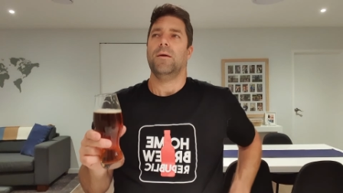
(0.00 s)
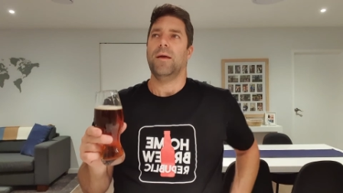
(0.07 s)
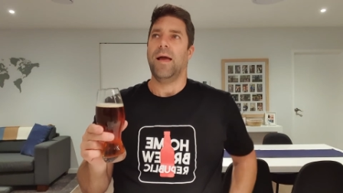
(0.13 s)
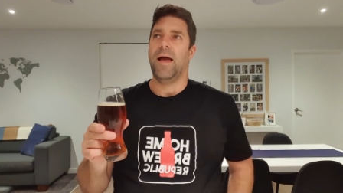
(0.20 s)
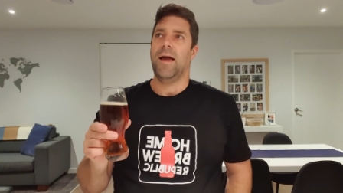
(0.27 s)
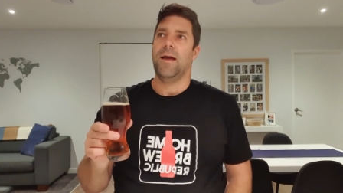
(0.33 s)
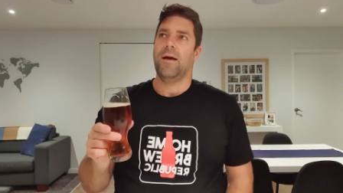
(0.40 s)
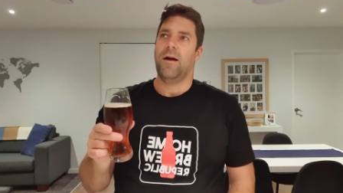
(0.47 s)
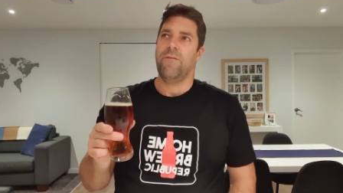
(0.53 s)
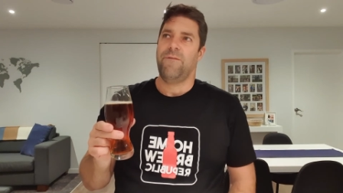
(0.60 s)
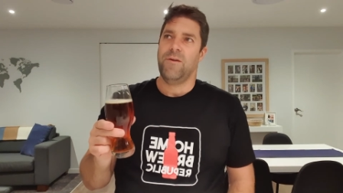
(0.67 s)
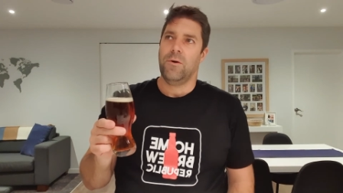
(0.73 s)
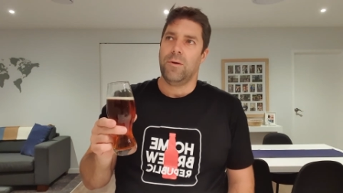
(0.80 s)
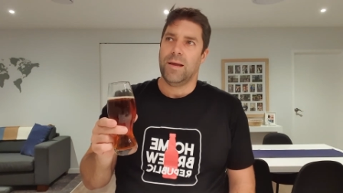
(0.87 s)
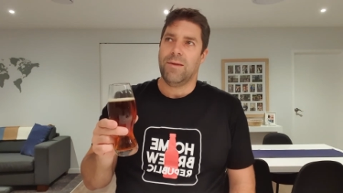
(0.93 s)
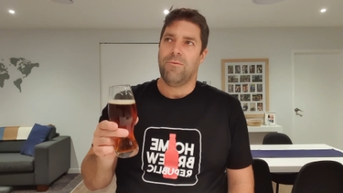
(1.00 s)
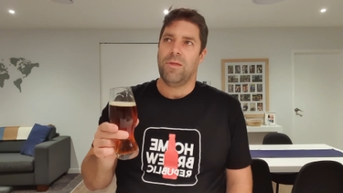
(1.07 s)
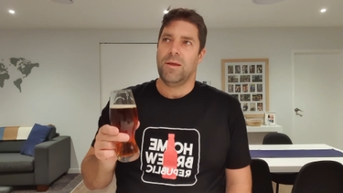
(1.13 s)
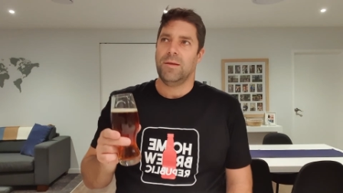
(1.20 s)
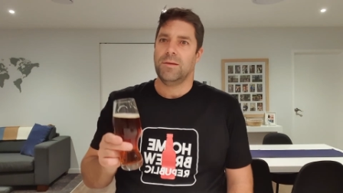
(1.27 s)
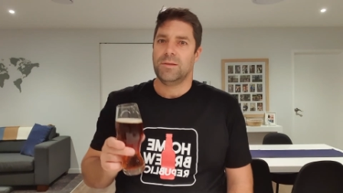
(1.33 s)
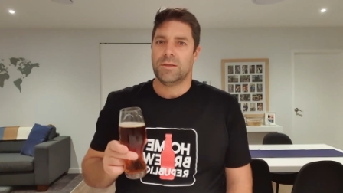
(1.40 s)
I feel like
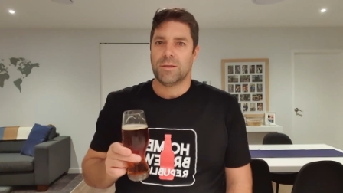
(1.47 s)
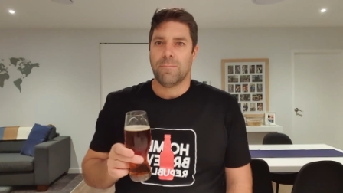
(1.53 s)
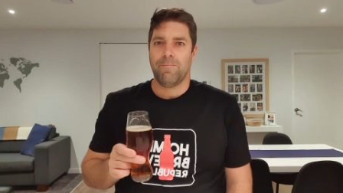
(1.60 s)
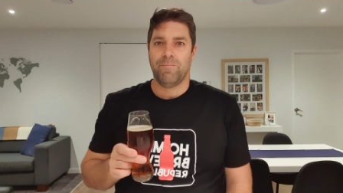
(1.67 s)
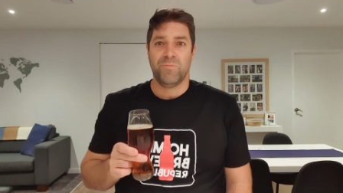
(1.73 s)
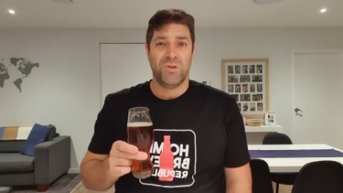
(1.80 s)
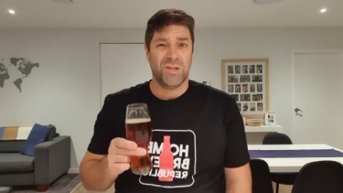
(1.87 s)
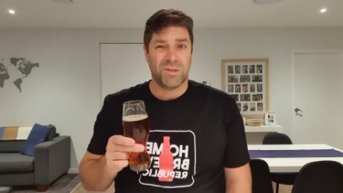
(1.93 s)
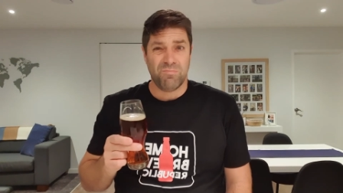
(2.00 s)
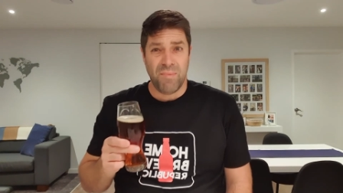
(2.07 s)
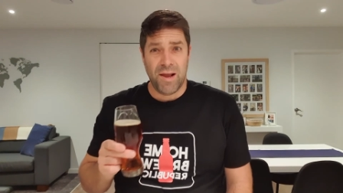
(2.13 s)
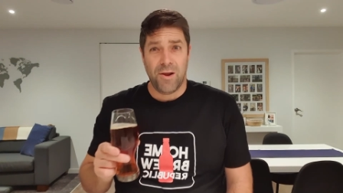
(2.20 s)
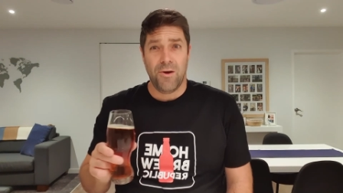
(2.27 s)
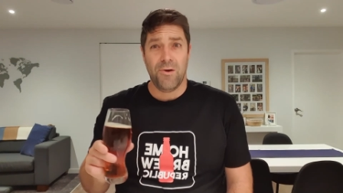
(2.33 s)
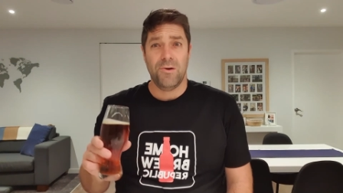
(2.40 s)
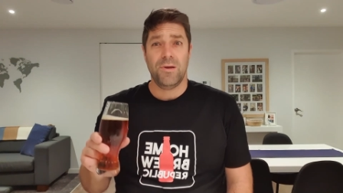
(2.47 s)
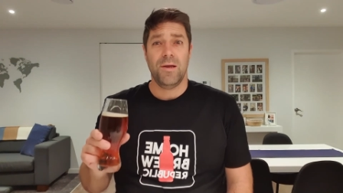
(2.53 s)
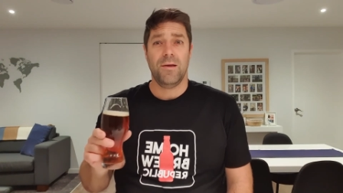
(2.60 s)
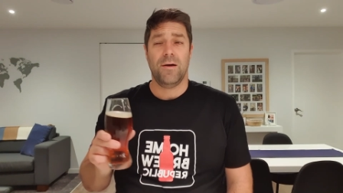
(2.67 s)
everything's just mellowed.